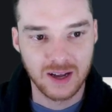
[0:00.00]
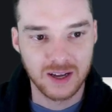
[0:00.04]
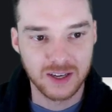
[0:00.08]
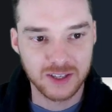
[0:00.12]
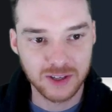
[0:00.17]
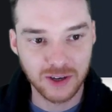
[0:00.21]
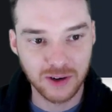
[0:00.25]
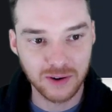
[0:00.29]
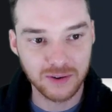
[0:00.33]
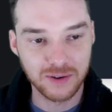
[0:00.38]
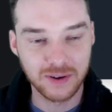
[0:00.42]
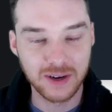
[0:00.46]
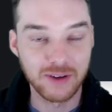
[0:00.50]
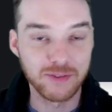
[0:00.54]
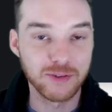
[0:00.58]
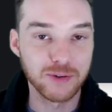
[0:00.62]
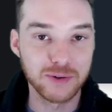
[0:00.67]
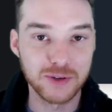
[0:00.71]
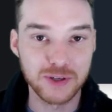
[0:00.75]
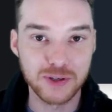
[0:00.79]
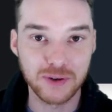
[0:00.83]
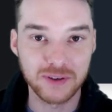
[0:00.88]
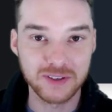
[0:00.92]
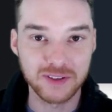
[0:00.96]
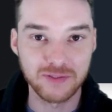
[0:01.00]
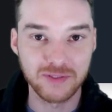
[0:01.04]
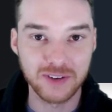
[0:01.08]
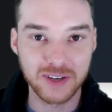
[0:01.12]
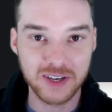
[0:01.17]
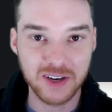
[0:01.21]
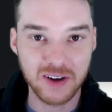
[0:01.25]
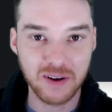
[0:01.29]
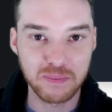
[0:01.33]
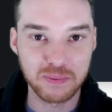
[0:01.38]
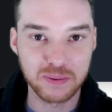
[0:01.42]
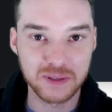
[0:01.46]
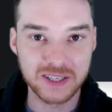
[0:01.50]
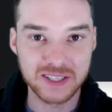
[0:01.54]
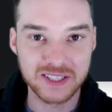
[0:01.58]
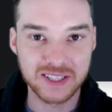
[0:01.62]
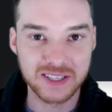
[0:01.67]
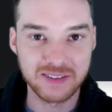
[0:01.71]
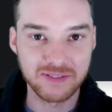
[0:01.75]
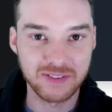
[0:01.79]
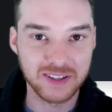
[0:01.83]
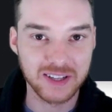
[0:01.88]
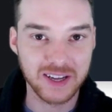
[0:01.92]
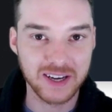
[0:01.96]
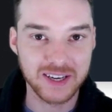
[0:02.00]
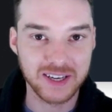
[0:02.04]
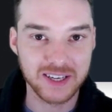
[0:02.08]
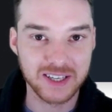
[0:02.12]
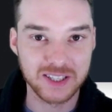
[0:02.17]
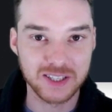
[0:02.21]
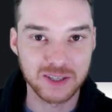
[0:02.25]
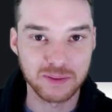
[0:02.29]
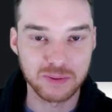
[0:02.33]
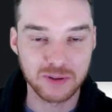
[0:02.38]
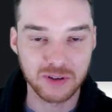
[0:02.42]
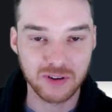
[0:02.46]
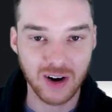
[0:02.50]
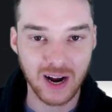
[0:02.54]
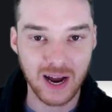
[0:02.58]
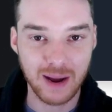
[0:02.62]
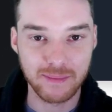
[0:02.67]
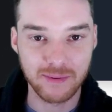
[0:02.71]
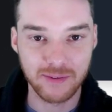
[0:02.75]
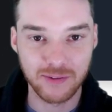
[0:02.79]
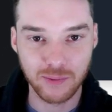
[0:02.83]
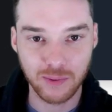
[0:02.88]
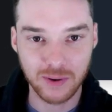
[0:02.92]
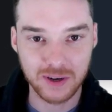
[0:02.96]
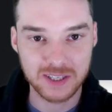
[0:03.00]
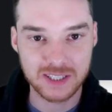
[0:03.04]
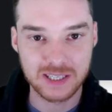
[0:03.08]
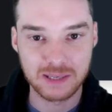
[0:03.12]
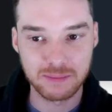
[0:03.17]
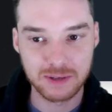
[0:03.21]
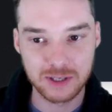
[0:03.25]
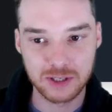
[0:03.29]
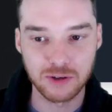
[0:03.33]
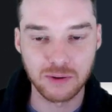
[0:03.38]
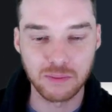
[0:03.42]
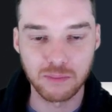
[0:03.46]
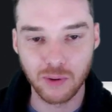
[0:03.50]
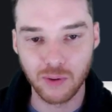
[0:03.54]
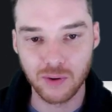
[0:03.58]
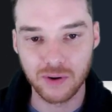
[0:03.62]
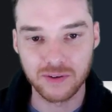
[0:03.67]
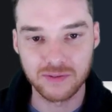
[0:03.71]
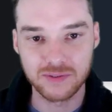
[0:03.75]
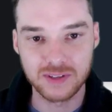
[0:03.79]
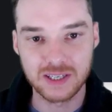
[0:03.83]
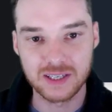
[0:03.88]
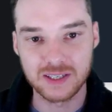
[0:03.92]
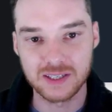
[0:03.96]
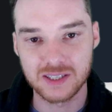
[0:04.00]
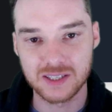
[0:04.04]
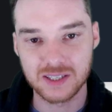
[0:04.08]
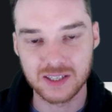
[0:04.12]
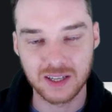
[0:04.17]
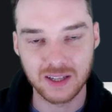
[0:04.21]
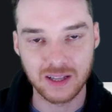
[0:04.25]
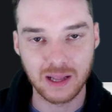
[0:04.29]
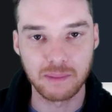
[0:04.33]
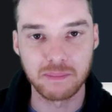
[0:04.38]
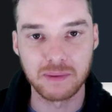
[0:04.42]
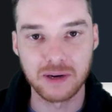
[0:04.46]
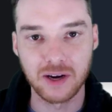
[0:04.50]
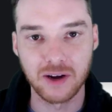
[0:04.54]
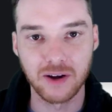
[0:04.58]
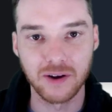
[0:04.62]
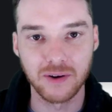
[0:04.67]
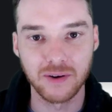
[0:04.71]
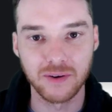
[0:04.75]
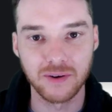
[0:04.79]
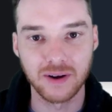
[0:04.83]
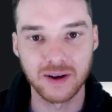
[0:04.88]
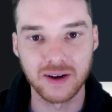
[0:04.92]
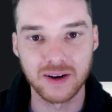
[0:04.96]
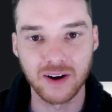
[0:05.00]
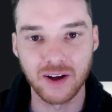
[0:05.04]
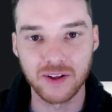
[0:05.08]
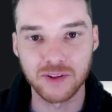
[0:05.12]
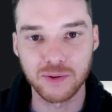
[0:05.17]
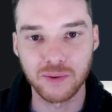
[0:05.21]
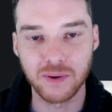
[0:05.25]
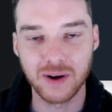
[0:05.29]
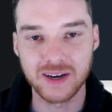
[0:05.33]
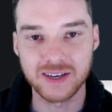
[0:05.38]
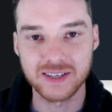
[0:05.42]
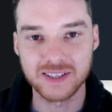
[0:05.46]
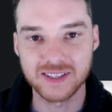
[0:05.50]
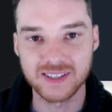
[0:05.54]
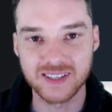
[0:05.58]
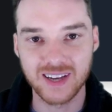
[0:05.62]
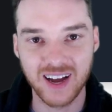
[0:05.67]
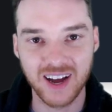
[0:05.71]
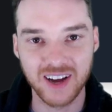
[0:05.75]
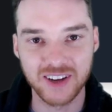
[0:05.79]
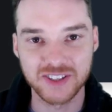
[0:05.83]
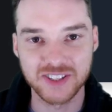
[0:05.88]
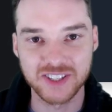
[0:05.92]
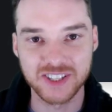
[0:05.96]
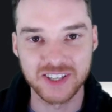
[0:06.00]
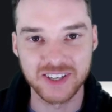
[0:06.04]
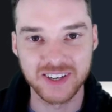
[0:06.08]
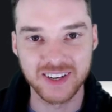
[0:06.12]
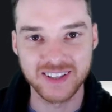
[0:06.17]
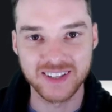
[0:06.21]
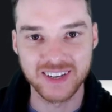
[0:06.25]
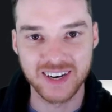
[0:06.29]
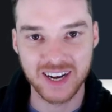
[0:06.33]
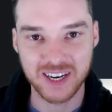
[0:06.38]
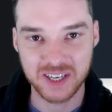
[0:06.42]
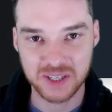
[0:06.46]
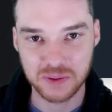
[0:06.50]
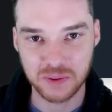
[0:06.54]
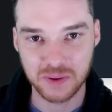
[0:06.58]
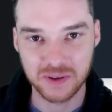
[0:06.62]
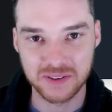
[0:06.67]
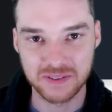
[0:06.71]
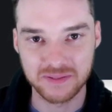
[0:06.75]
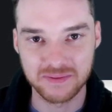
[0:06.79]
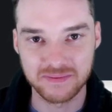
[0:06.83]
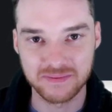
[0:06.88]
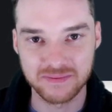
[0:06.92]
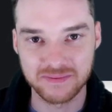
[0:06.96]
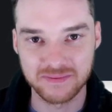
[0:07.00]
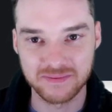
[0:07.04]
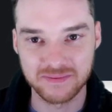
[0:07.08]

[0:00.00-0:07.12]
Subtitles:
So if you enjoyed the video, please leave a like and subscribe. If you want to see me do more of these, let me know. And otherwise, I'll see you in the next one.